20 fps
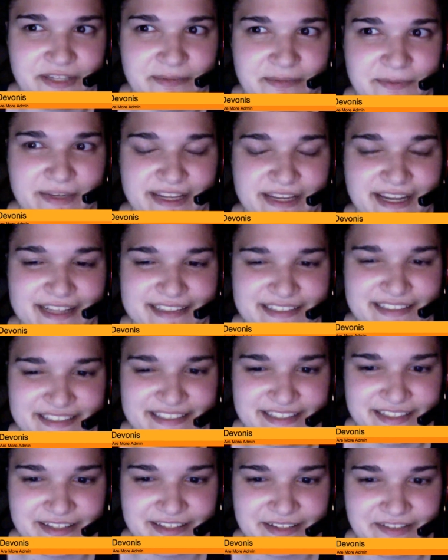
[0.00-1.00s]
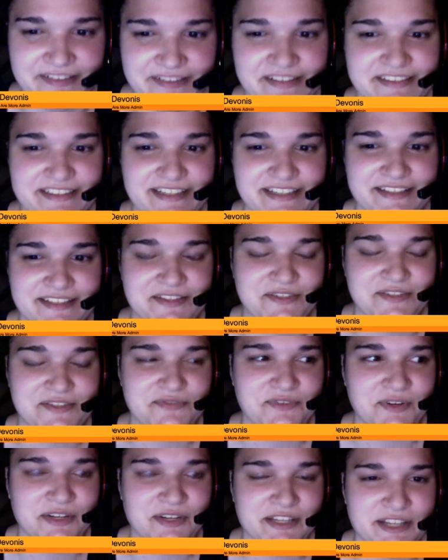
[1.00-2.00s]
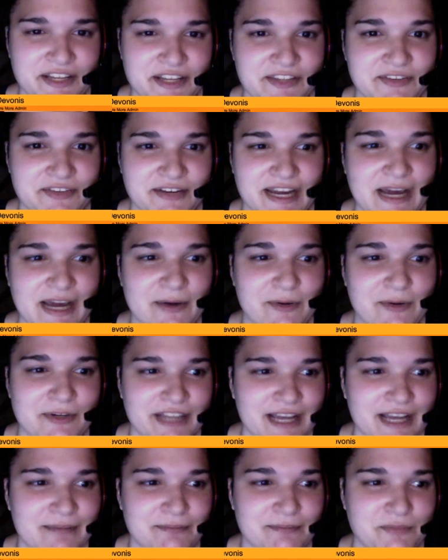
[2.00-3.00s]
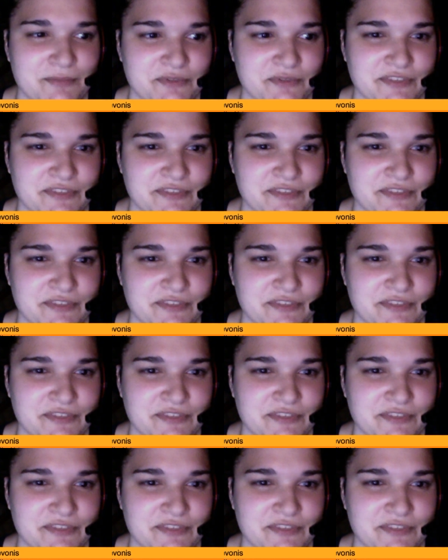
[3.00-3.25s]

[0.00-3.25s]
we had to sit at our desks for another hour, not moving.